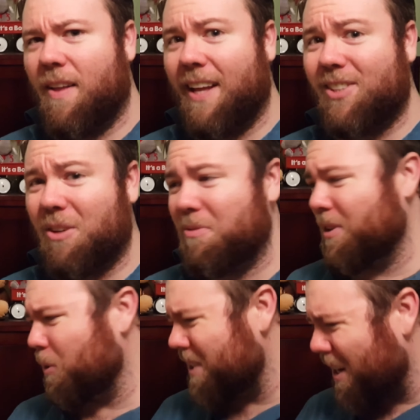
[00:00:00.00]
that's our
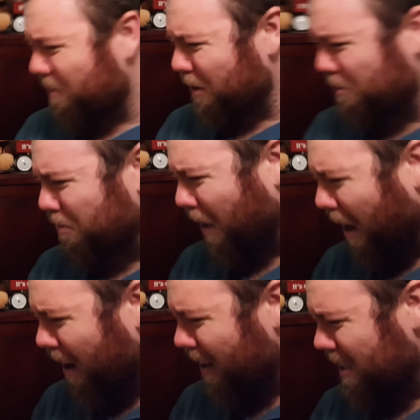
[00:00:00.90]
first. What's that? Our first
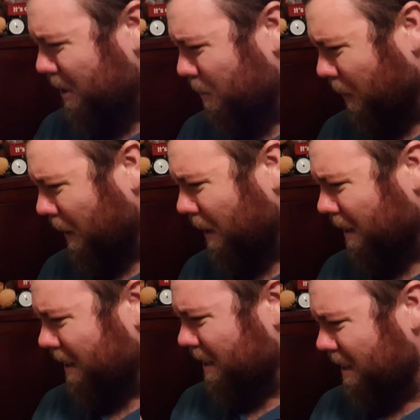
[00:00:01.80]
vlog? Is that what we want to
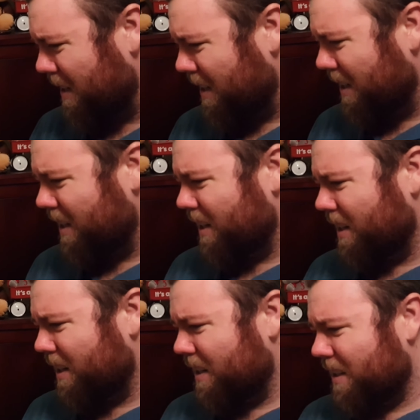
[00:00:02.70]
call it? Uh, no
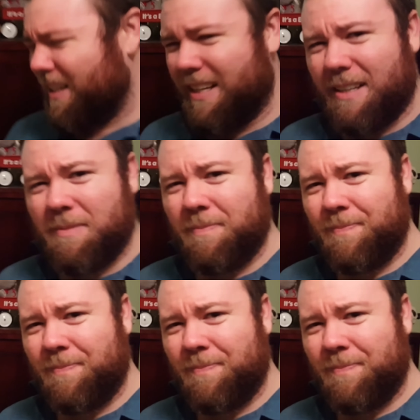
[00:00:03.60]
clear. Yeah.